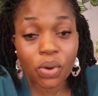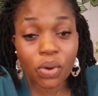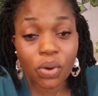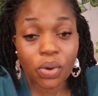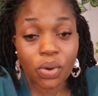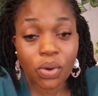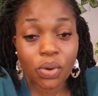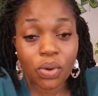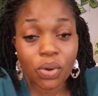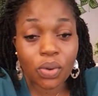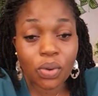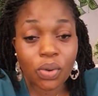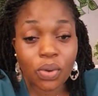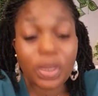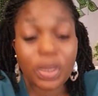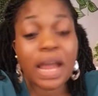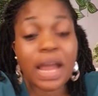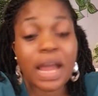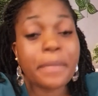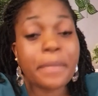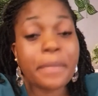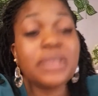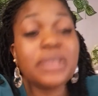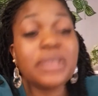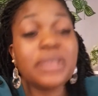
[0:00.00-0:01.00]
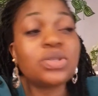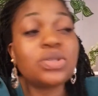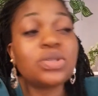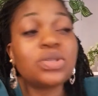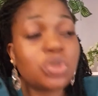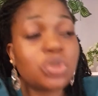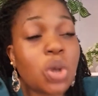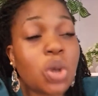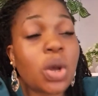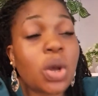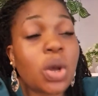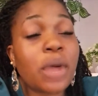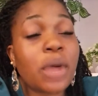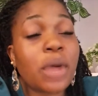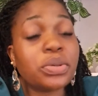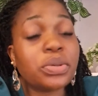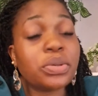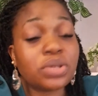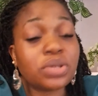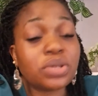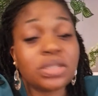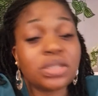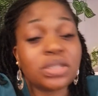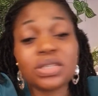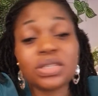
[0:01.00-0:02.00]
When I mean stuck, I was
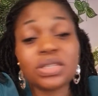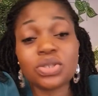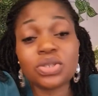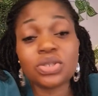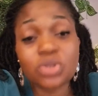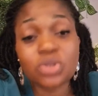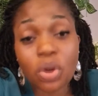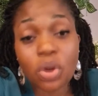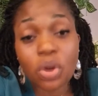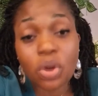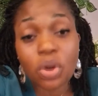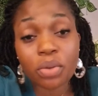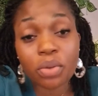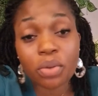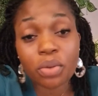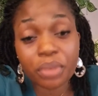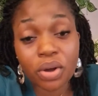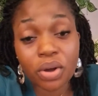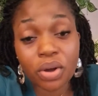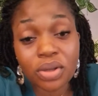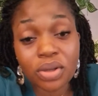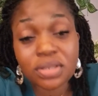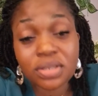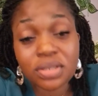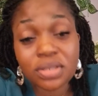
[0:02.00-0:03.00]
already stuck because